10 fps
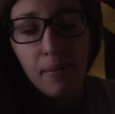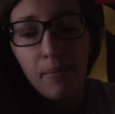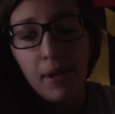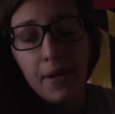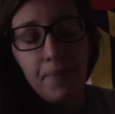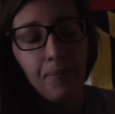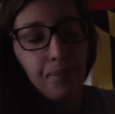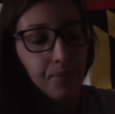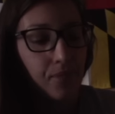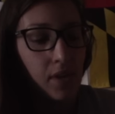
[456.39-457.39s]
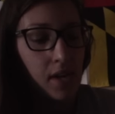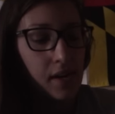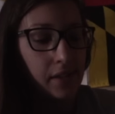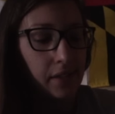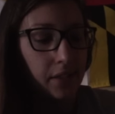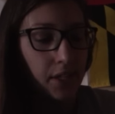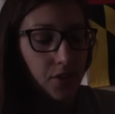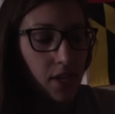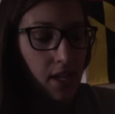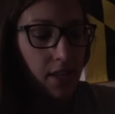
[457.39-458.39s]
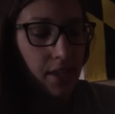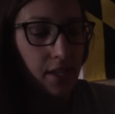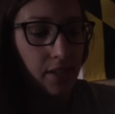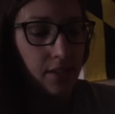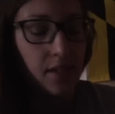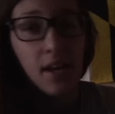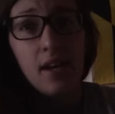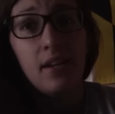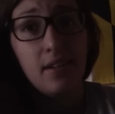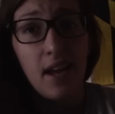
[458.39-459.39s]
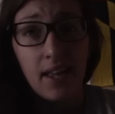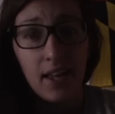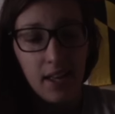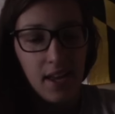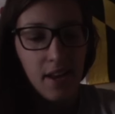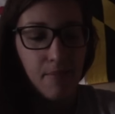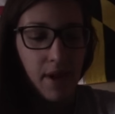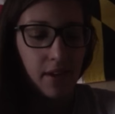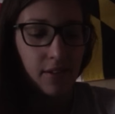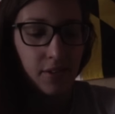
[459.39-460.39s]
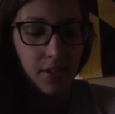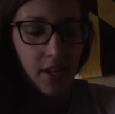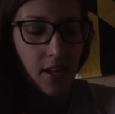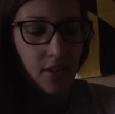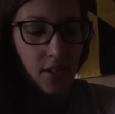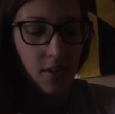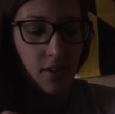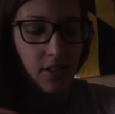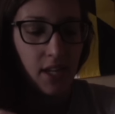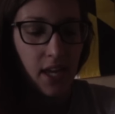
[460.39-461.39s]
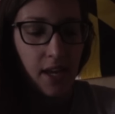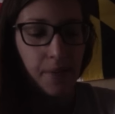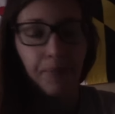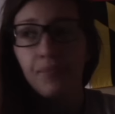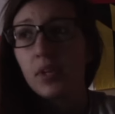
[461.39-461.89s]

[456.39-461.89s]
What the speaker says: But I'm going to try to eat this, not counting any macros today, just as long as I eat.